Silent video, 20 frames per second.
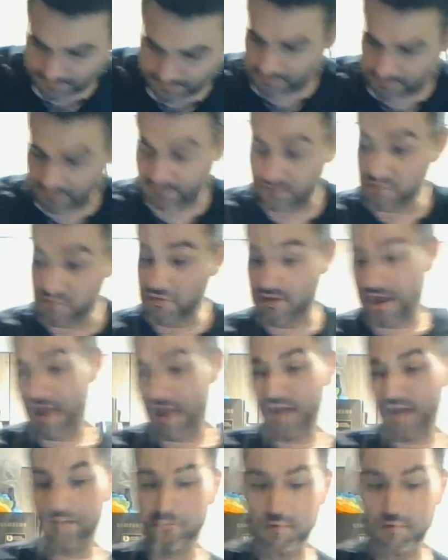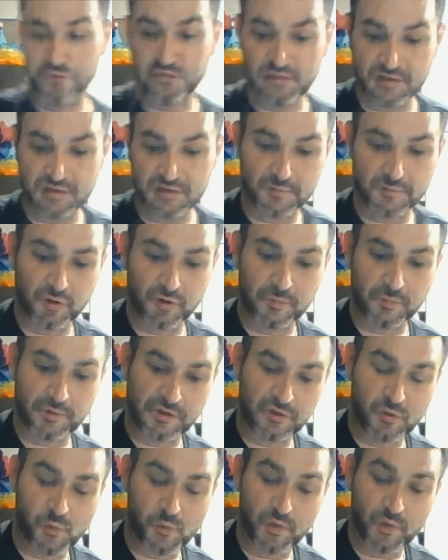And so you can add more if you need more, but
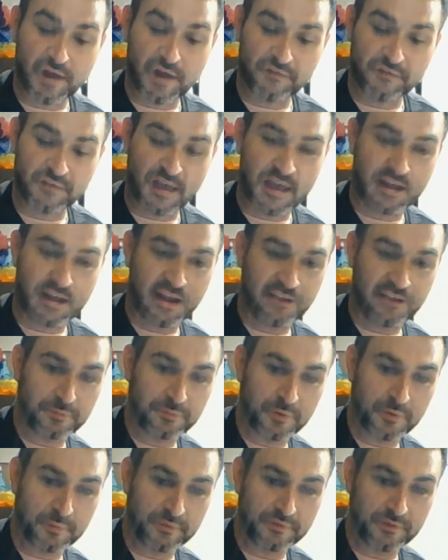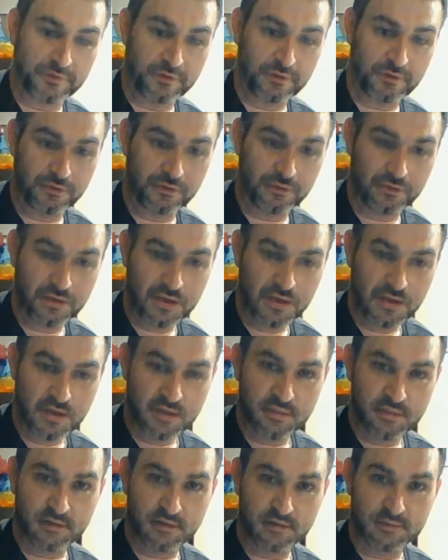you will have to add isopropyl. So
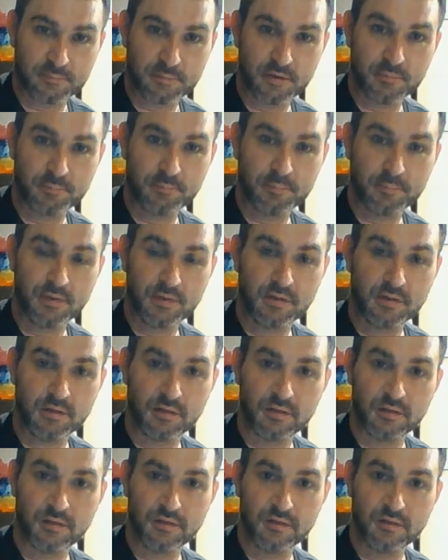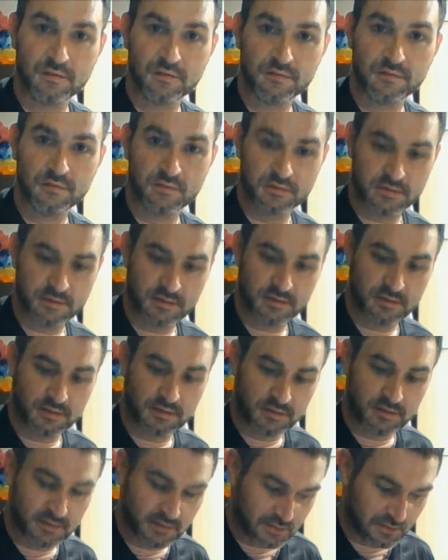there's purple,
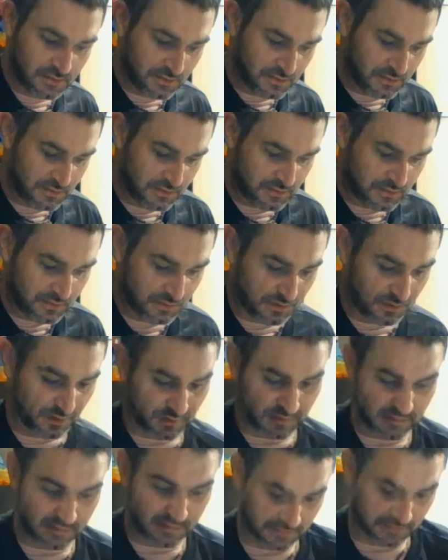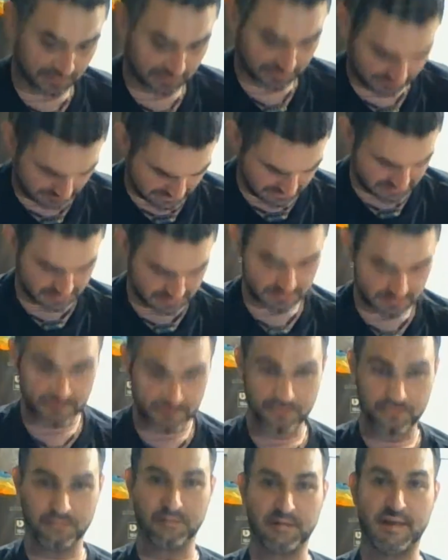there is
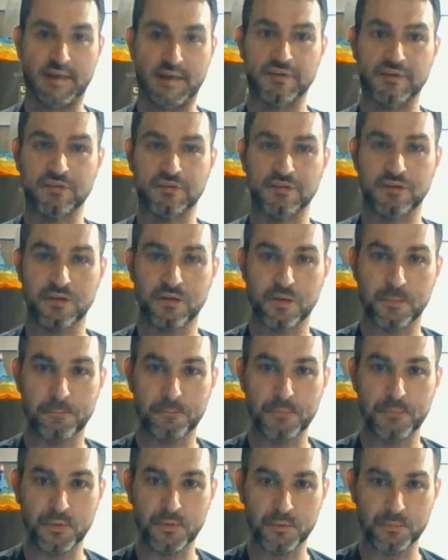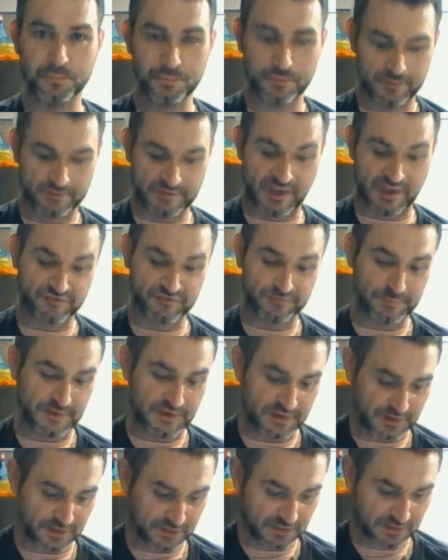red,
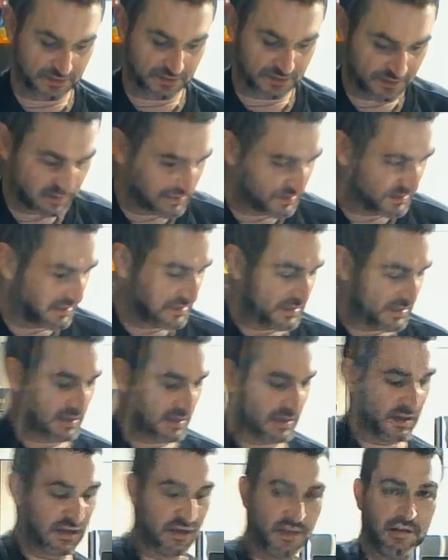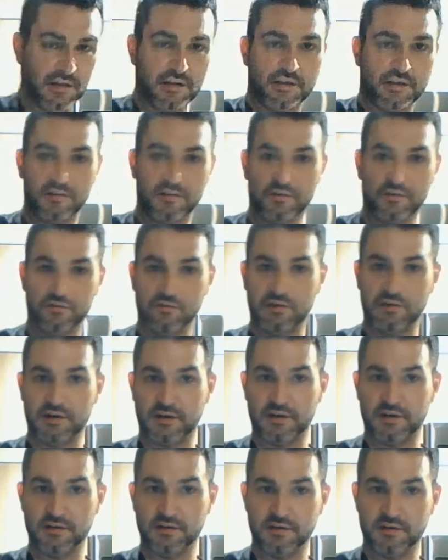/pink, and
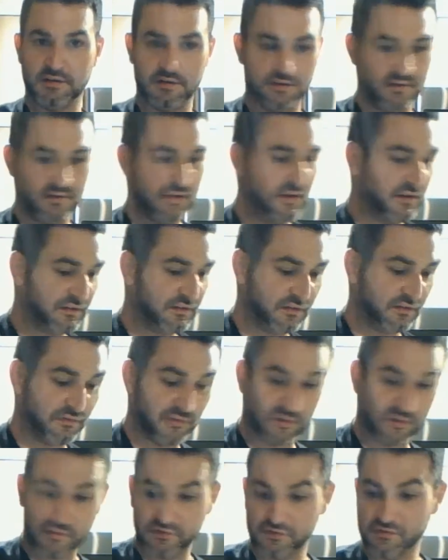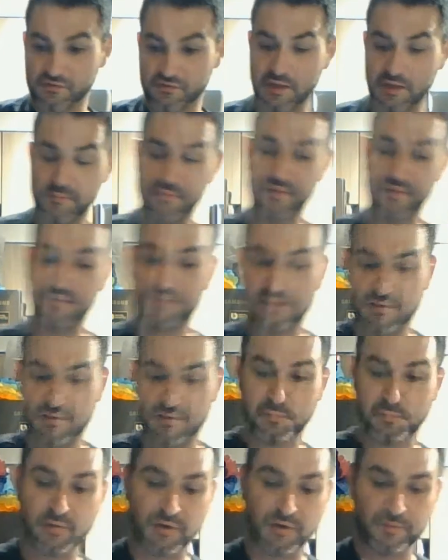green. So for those of you that missed it, the
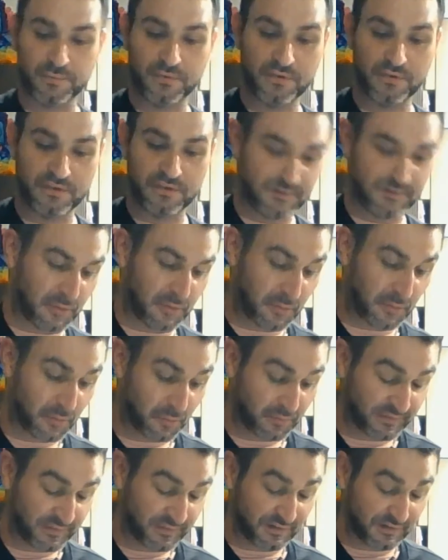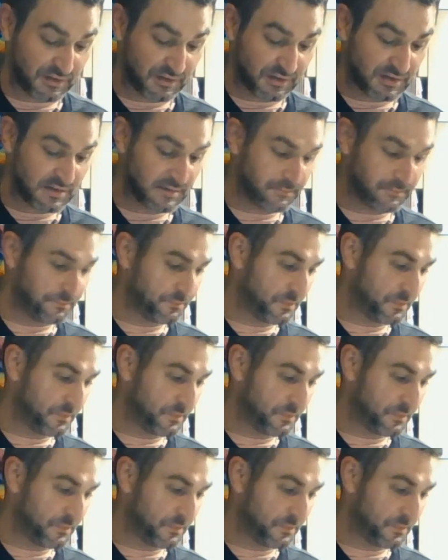purple is purple Brazilian,